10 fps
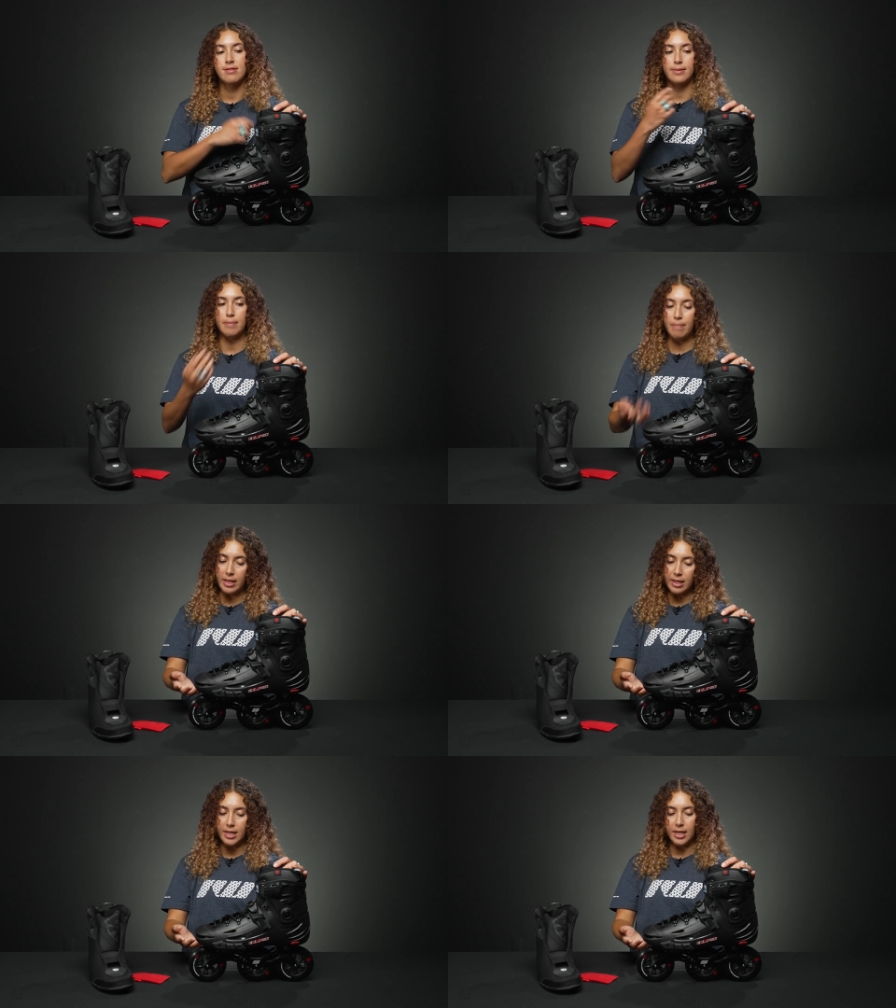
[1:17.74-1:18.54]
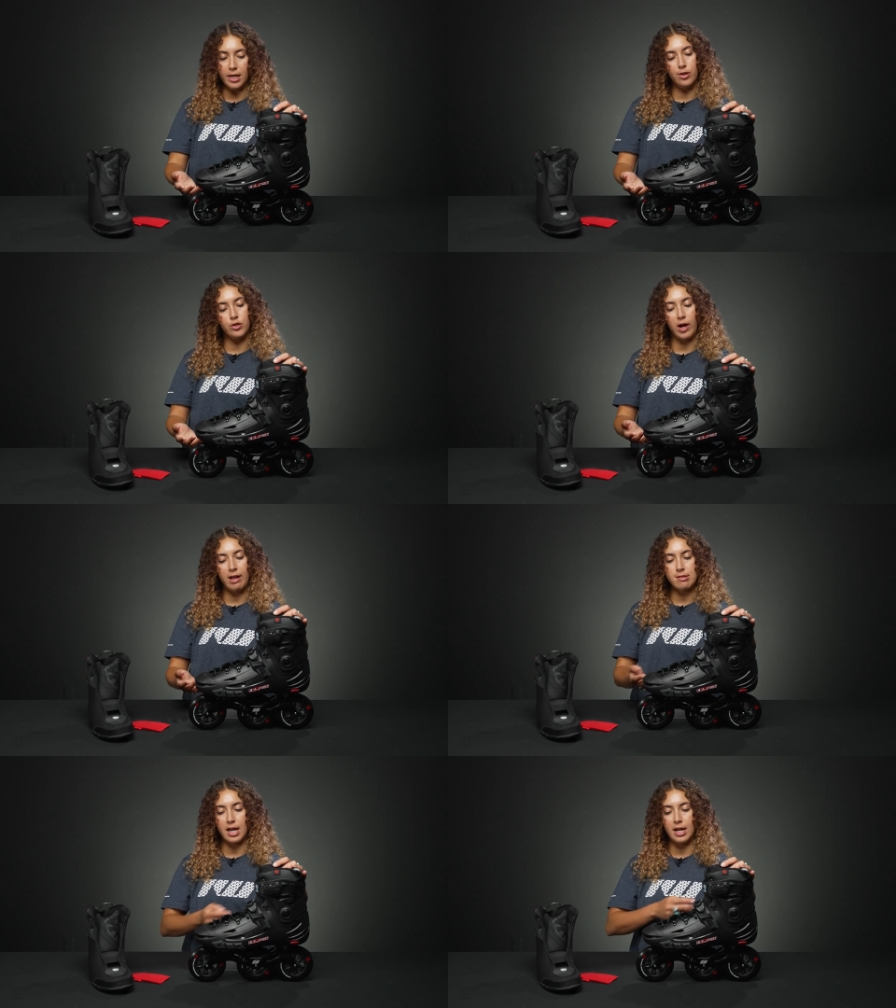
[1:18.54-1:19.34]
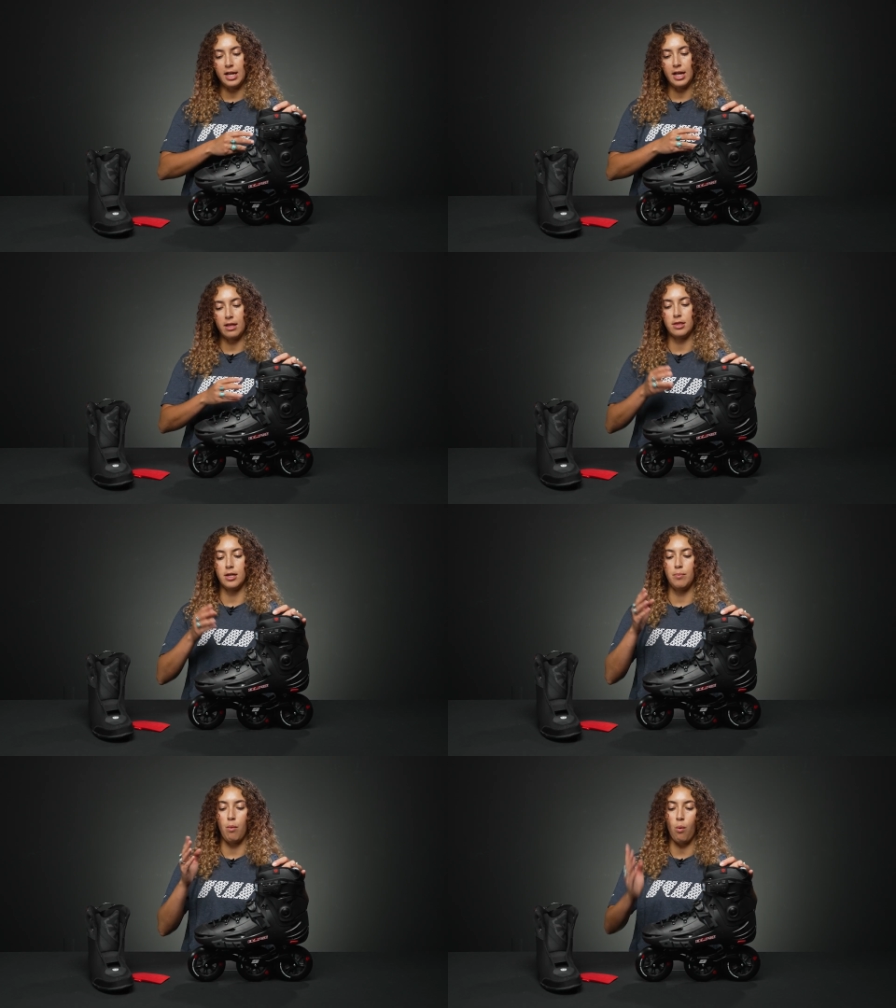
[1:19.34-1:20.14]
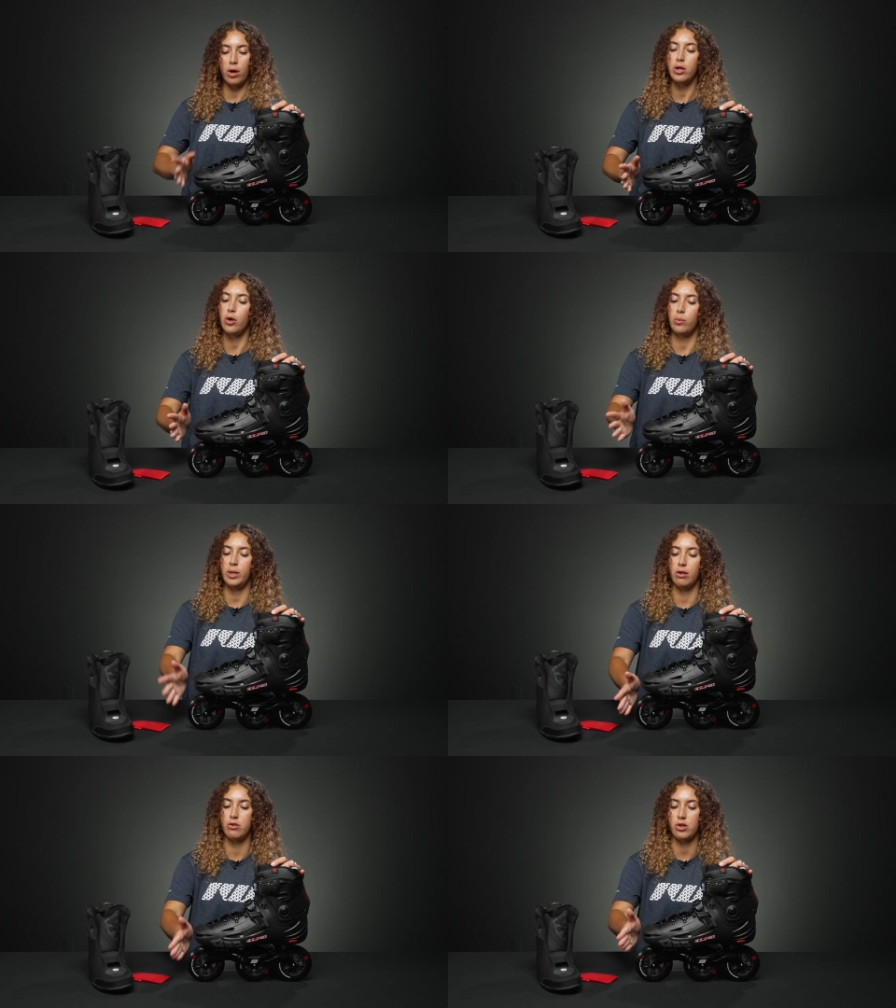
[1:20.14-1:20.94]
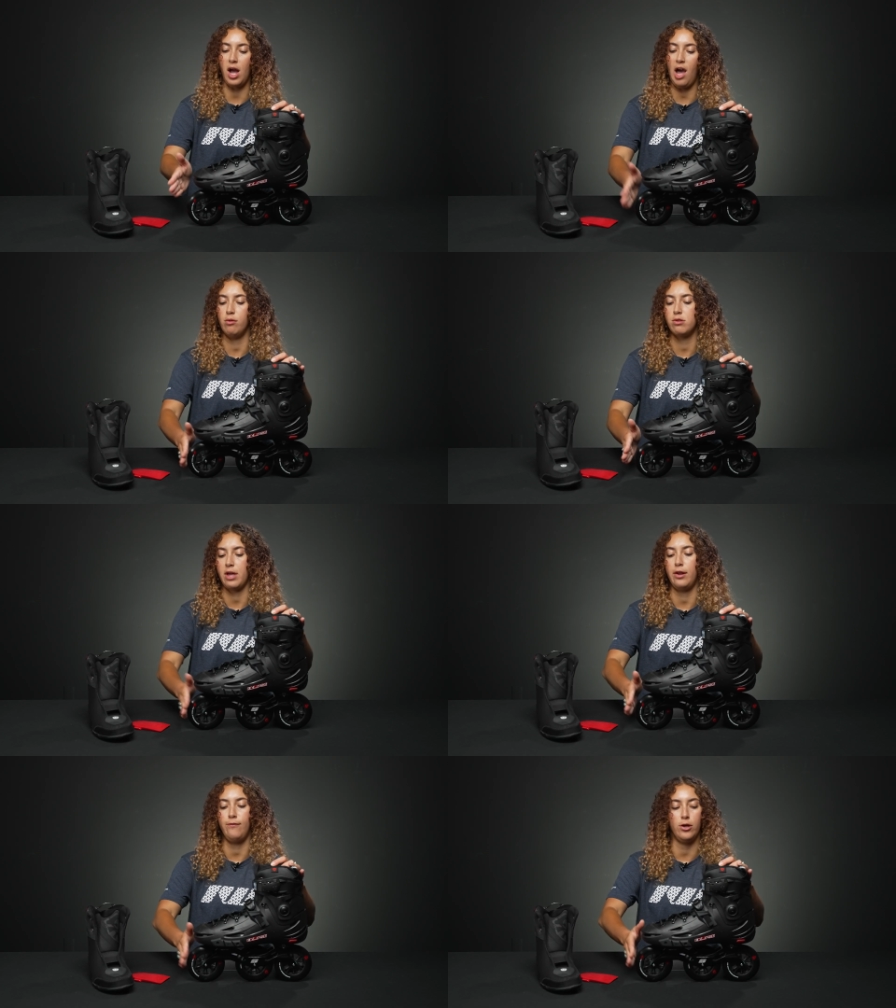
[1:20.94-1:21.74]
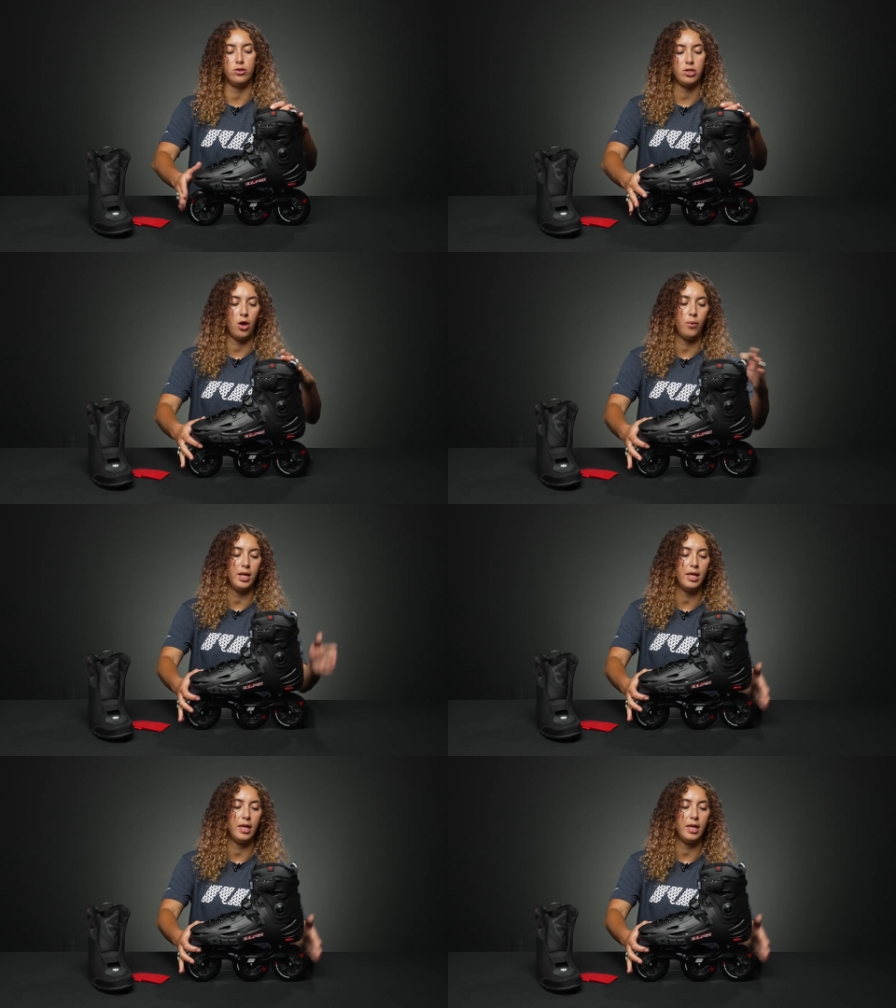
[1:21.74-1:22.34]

stability in your tri skating. The more your wheels are outside of your toe and